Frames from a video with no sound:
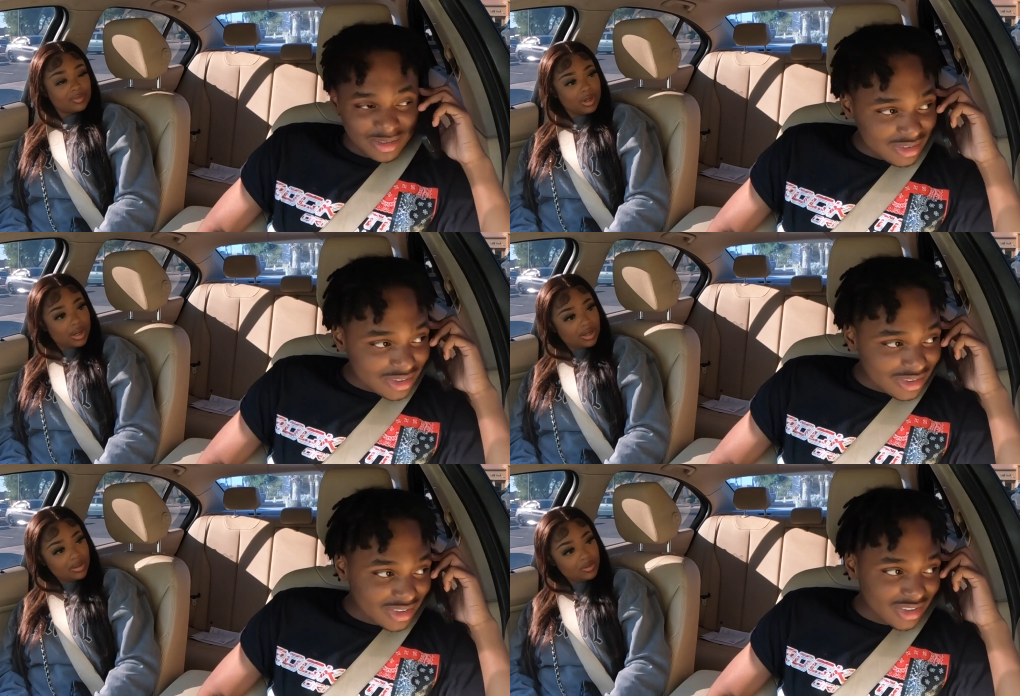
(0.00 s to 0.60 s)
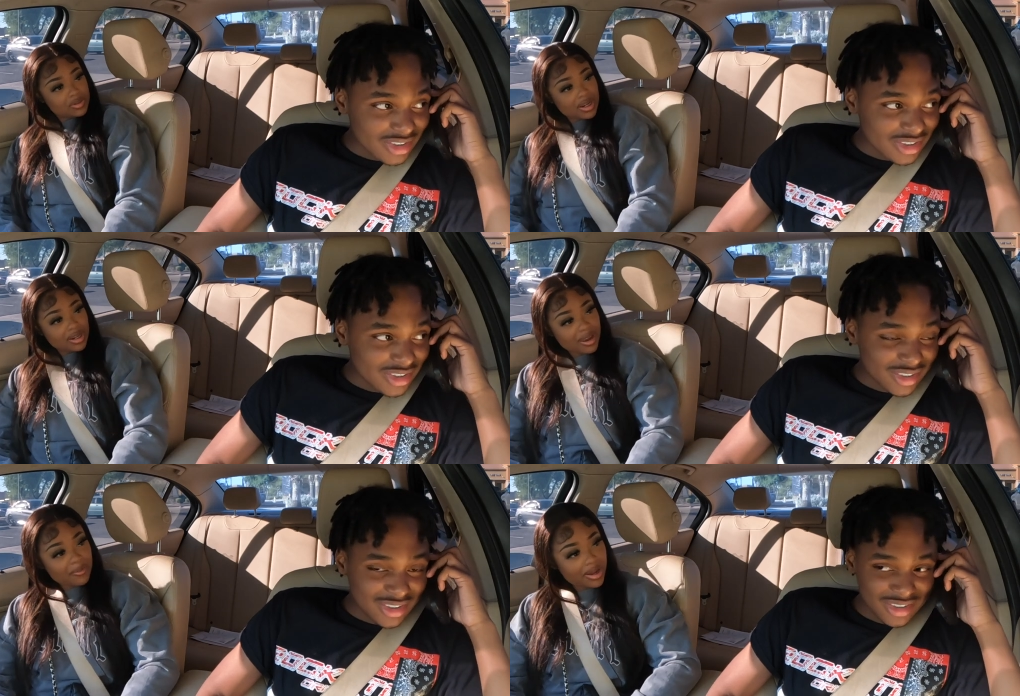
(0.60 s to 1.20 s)
Speaker 1: What? You was
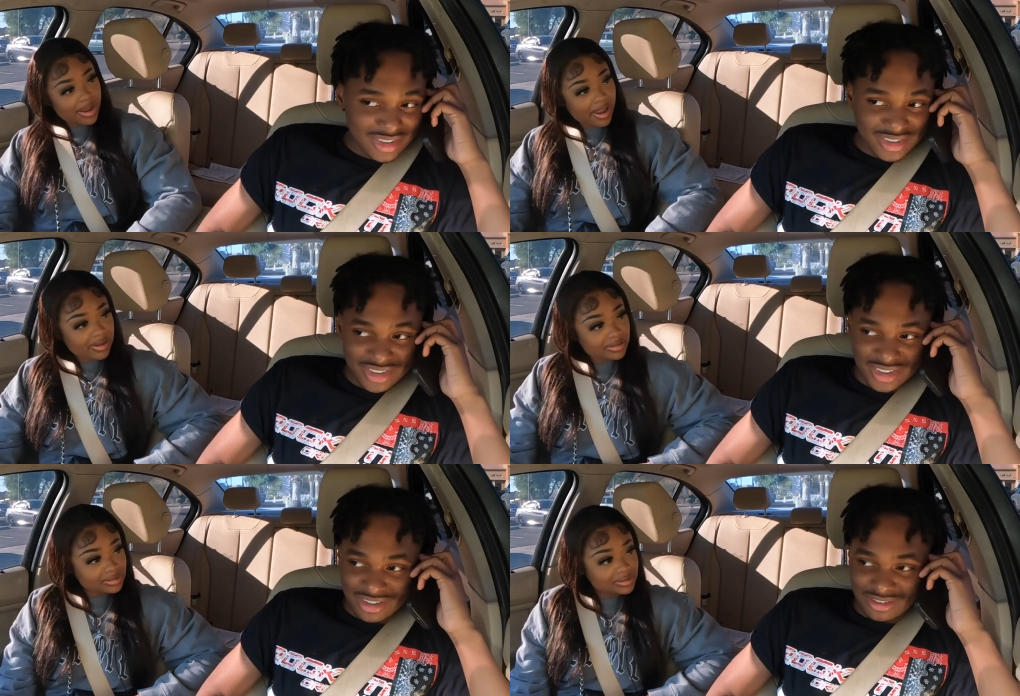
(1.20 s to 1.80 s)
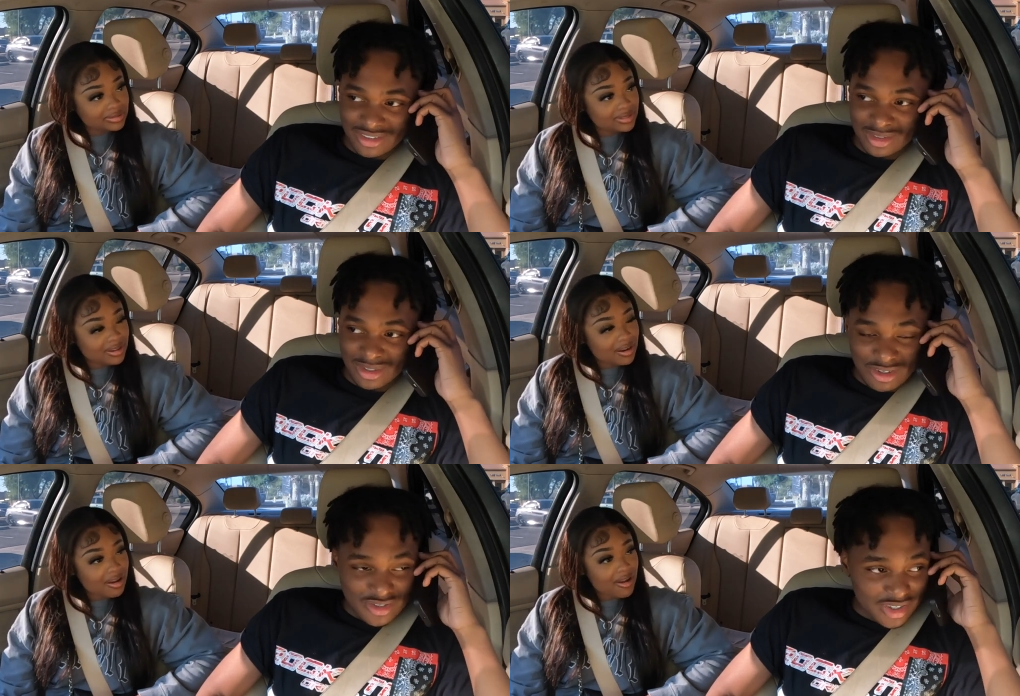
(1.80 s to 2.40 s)
trying to, like, what?
Speaker 2: I don't
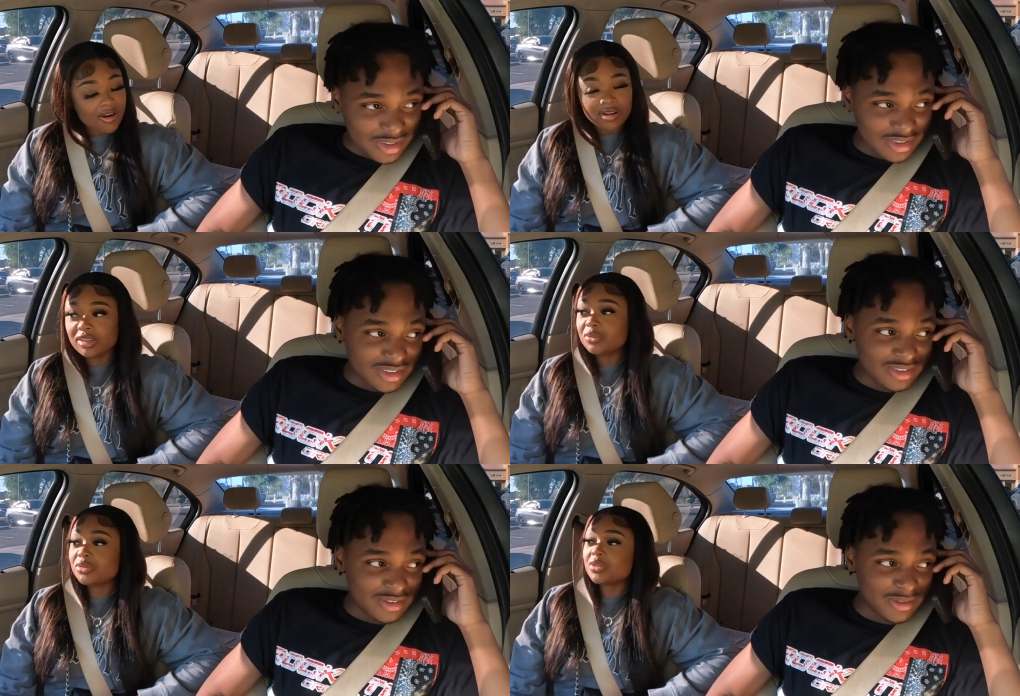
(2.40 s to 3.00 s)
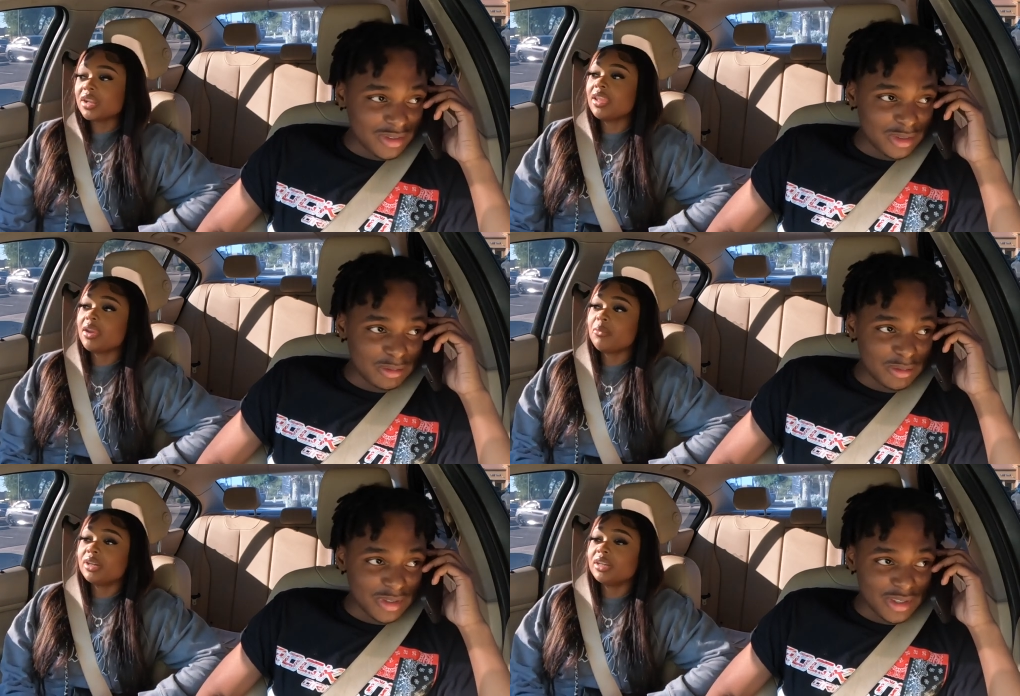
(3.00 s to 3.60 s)
know. I was trying
Speaker 1: to... You was trying to,
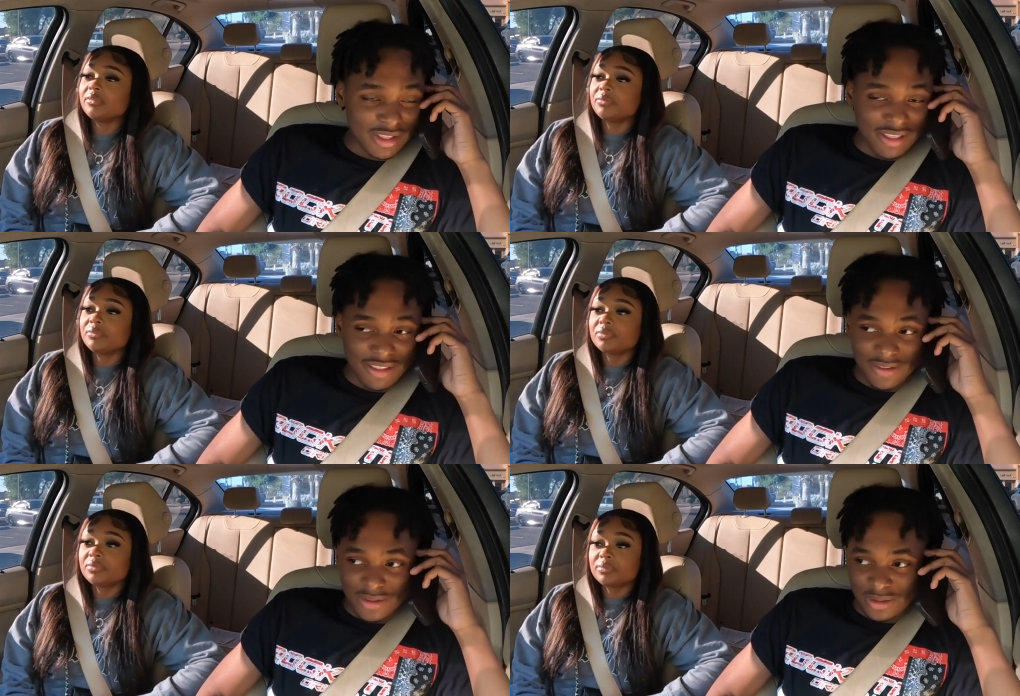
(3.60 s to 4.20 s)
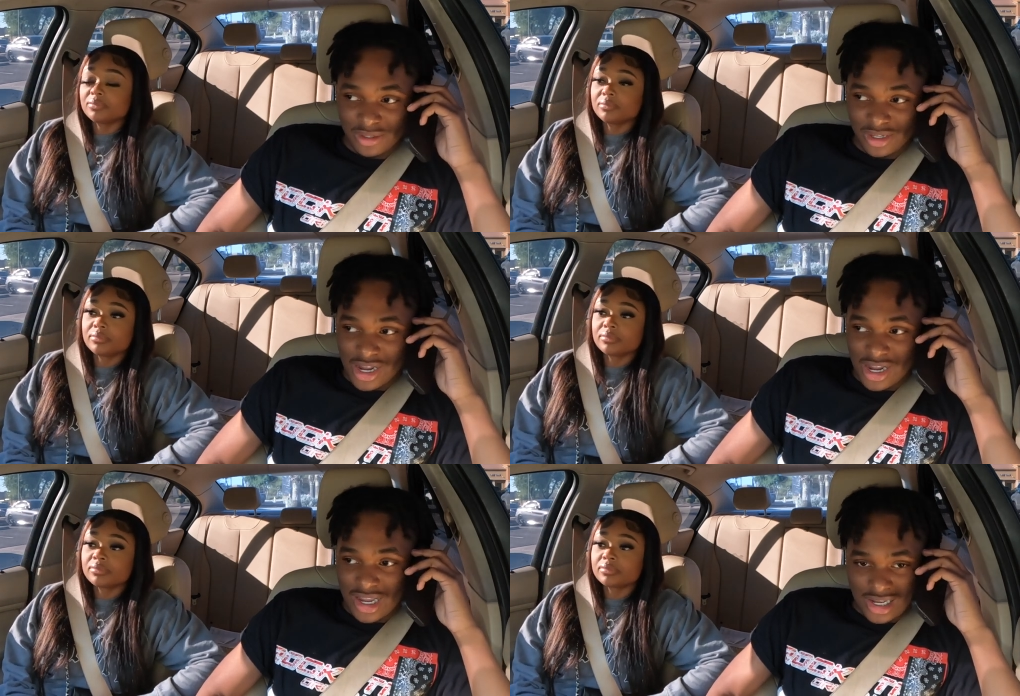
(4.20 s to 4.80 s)
like, what?
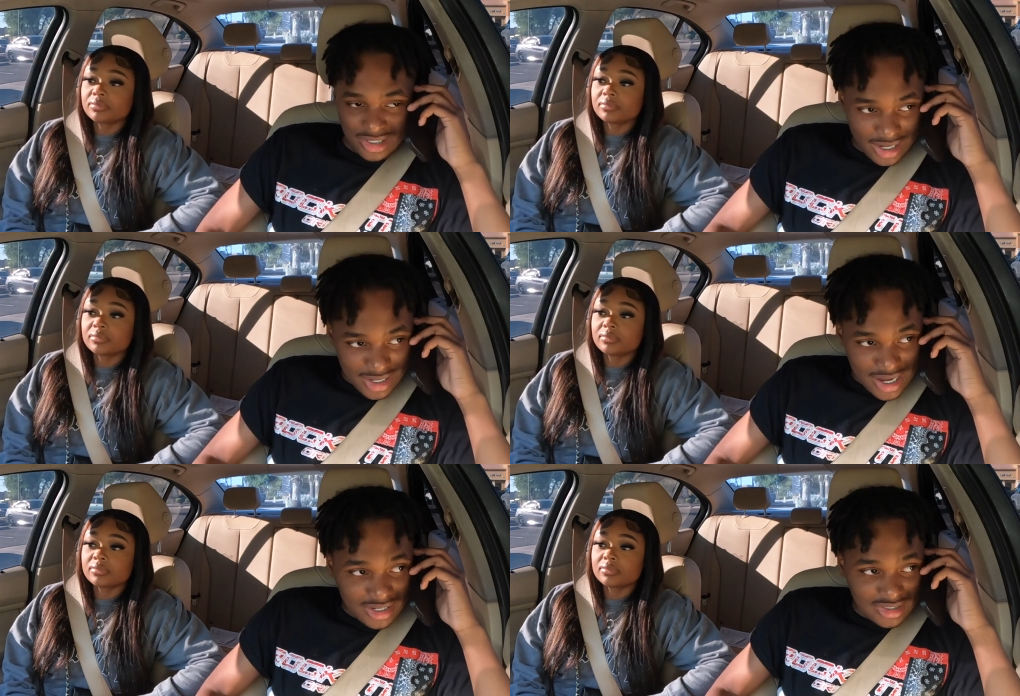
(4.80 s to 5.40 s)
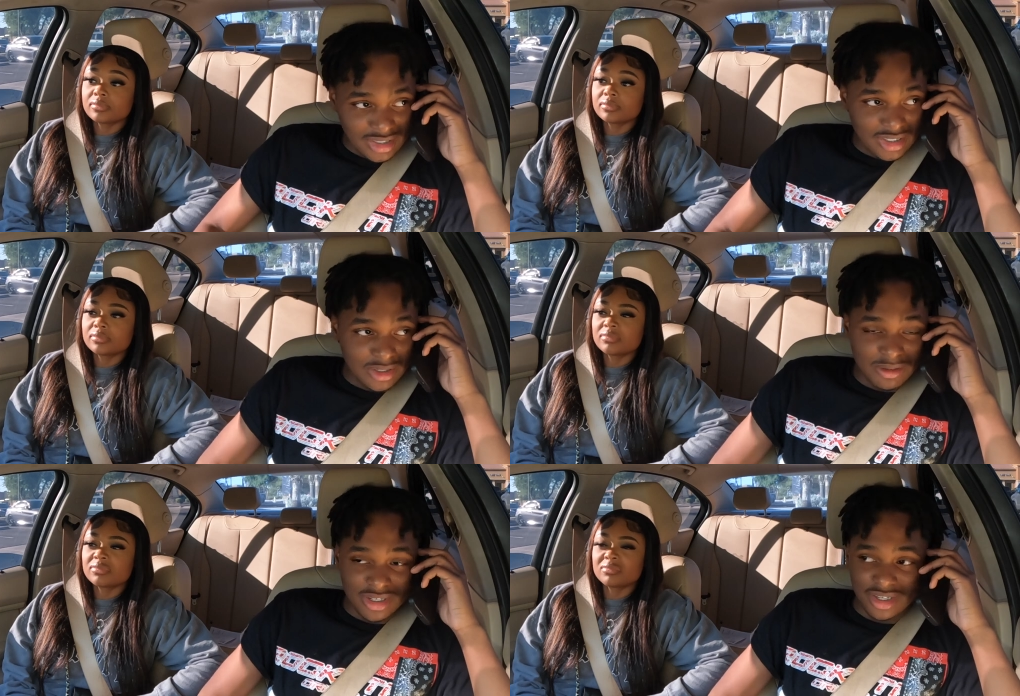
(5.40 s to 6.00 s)
Speaker 2: I could
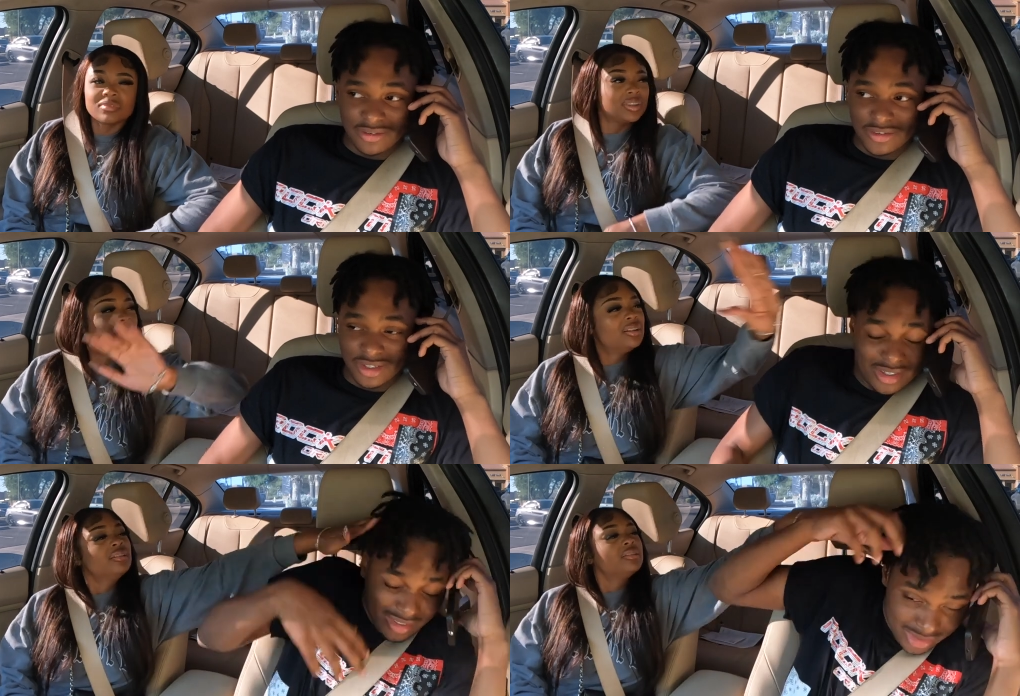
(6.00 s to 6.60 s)
sneak you in and everything.